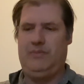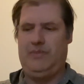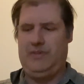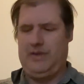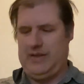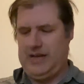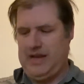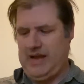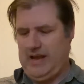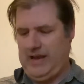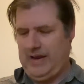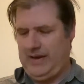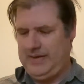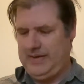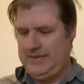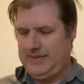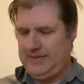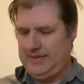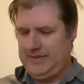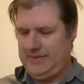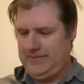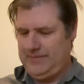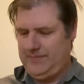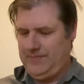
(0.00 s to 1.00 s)

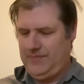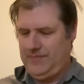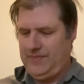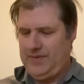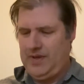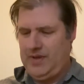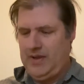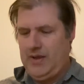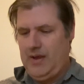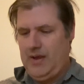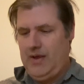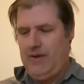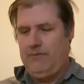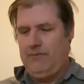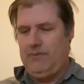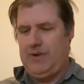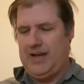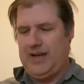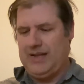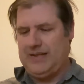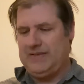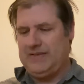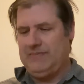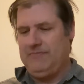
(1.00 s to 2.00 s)
nice. We
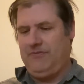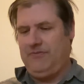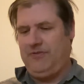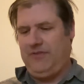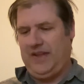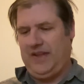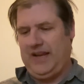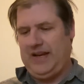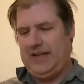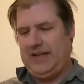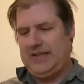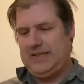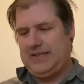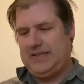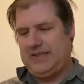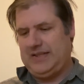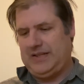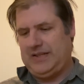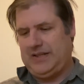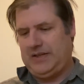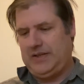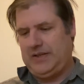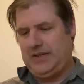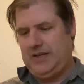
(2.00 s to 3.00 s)
got some flake
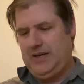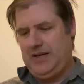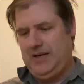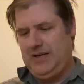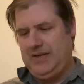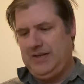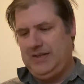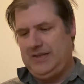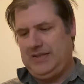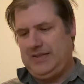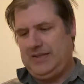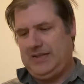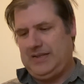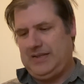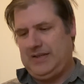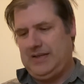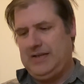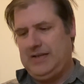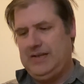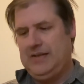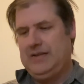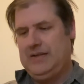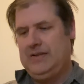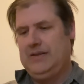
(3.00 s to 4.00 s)
stickers.
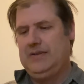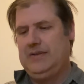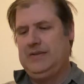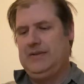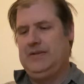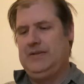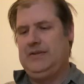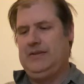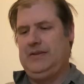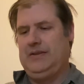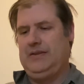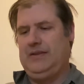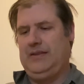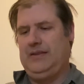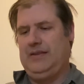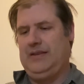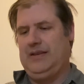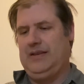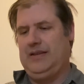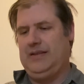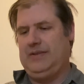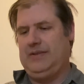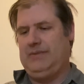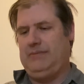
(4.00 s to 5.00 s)

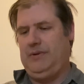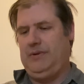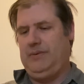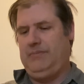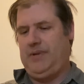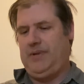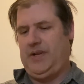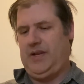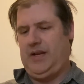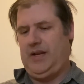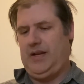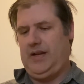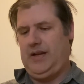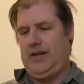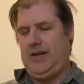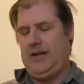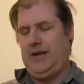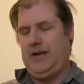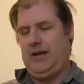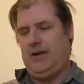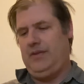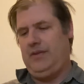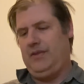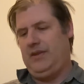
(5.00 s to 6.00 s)
This would
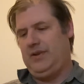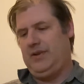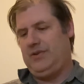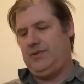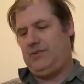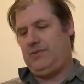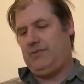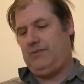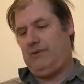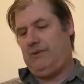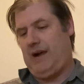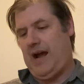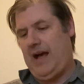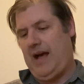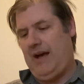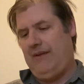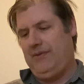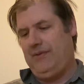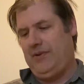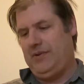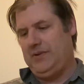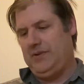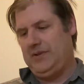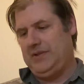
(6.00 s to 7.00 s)
be the travel